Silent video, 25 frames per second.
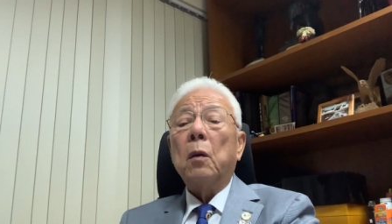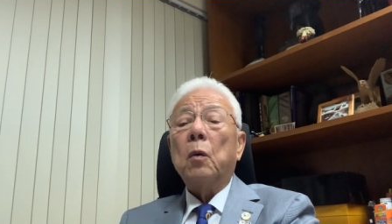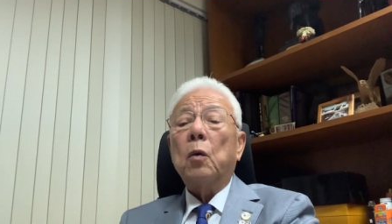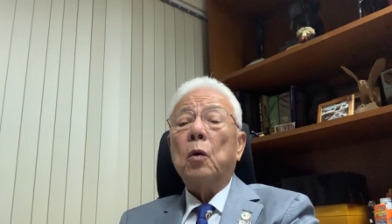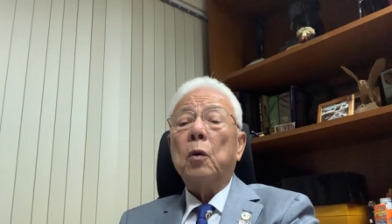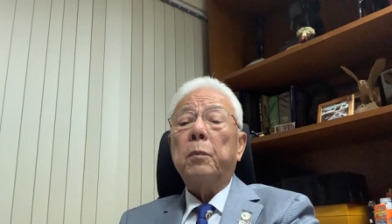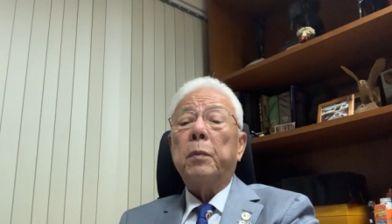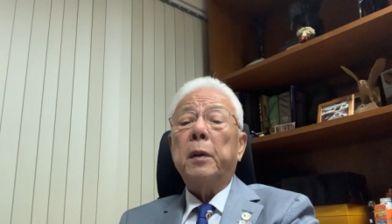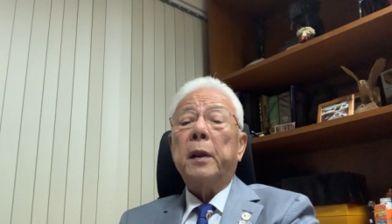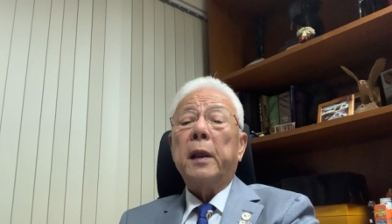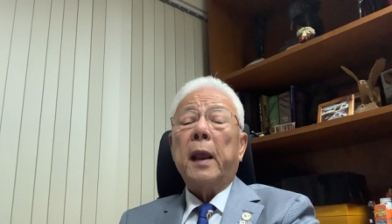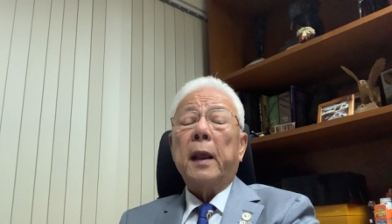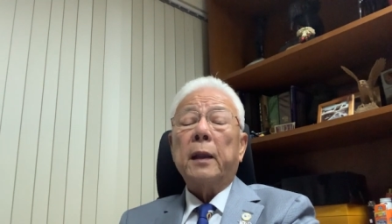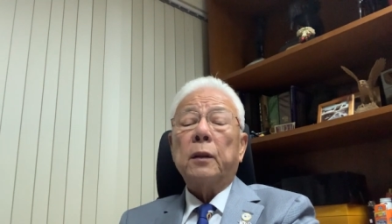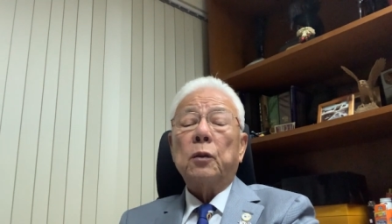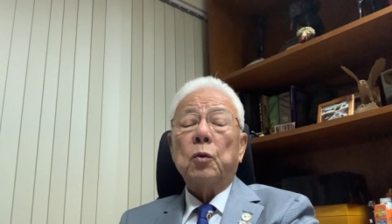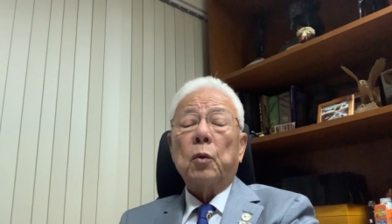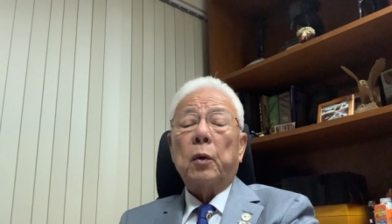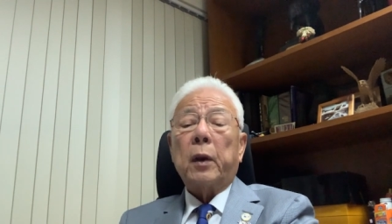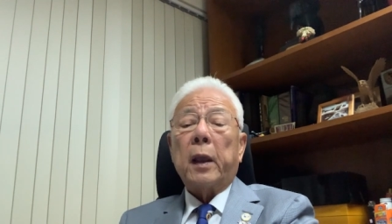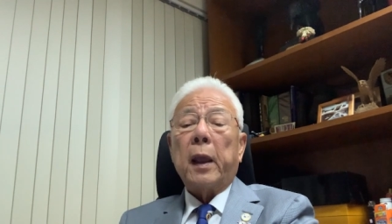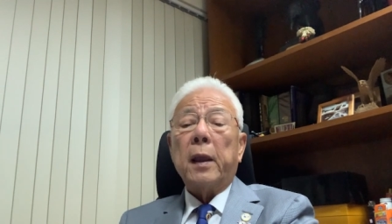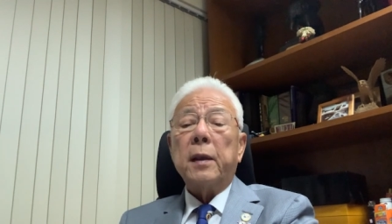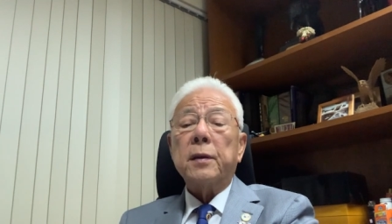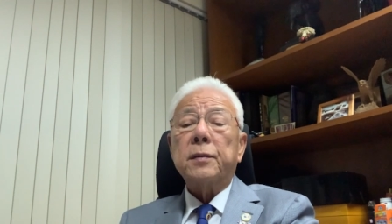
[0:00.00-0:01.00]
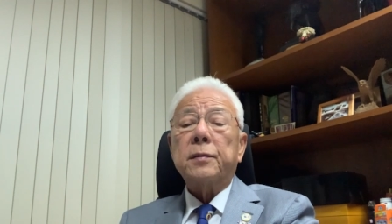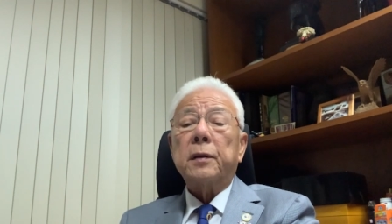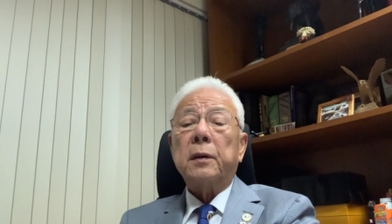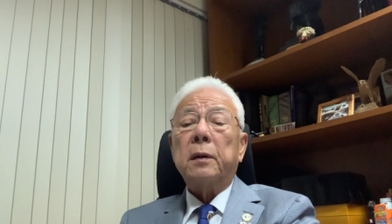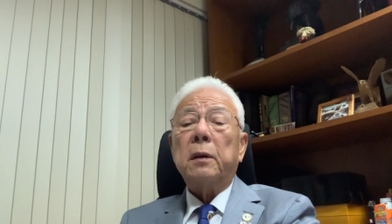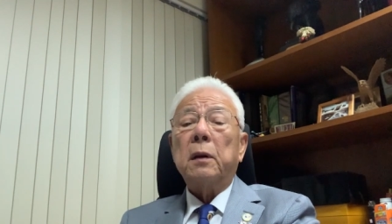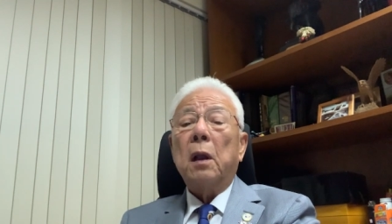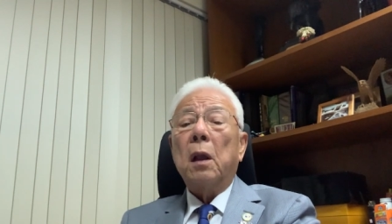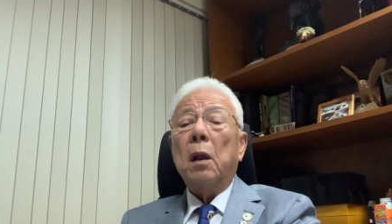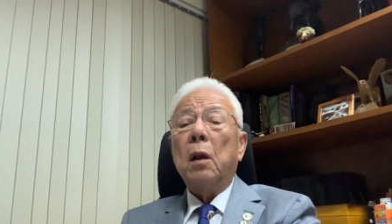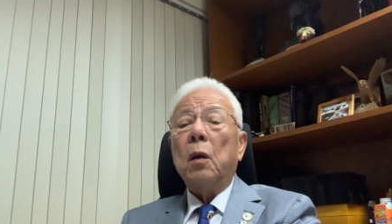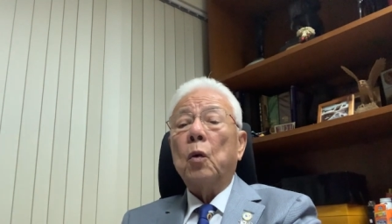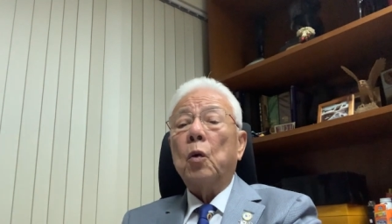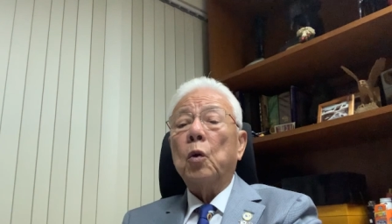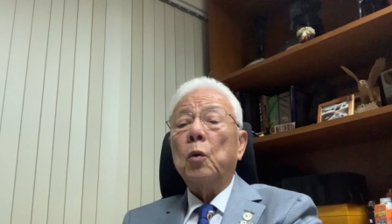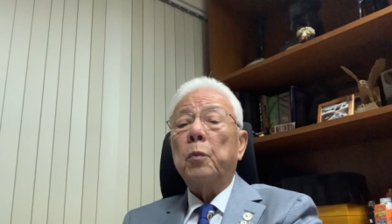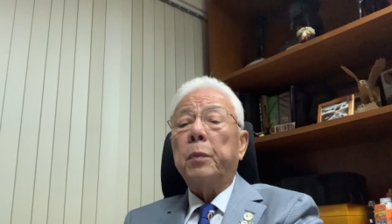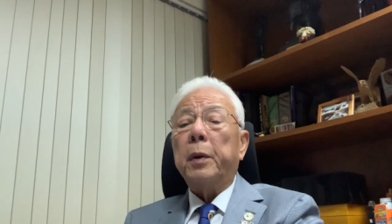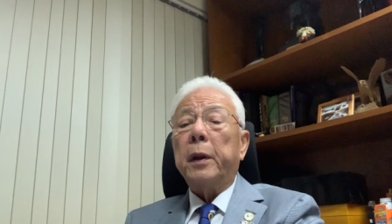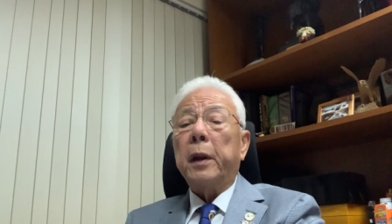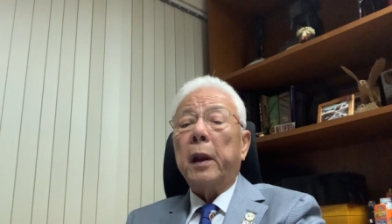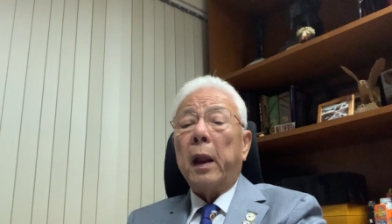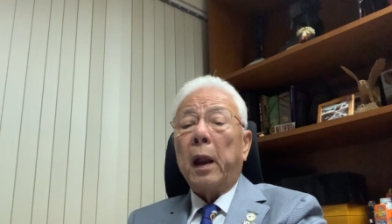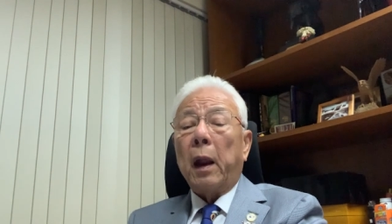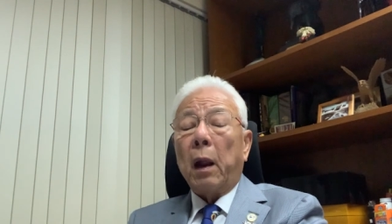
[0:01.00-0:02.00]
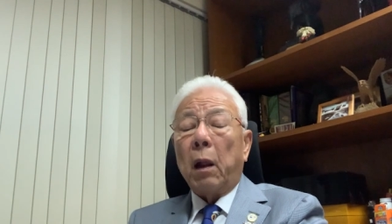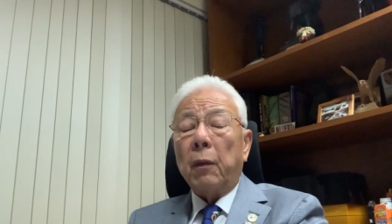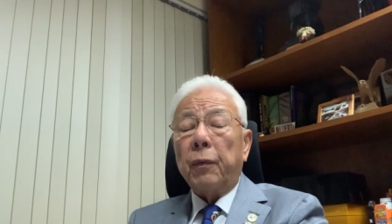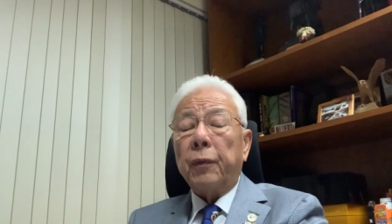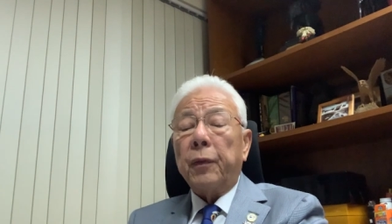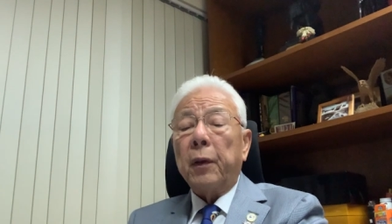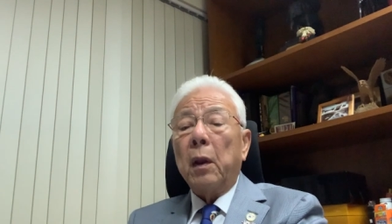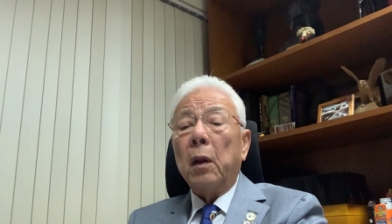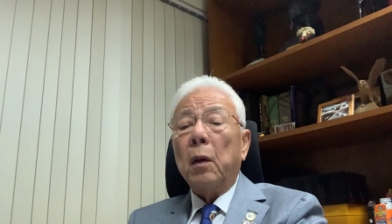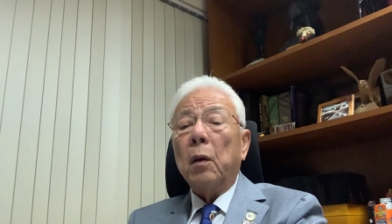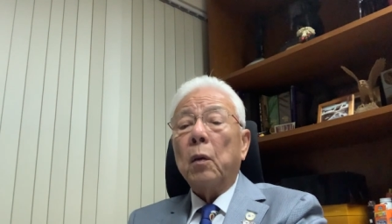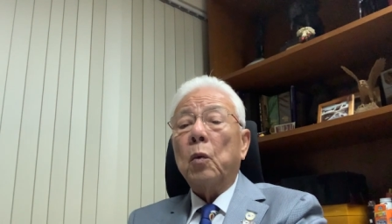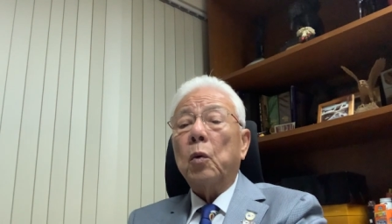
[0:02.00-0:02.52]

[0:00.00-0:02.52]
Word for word: could be education, could be health,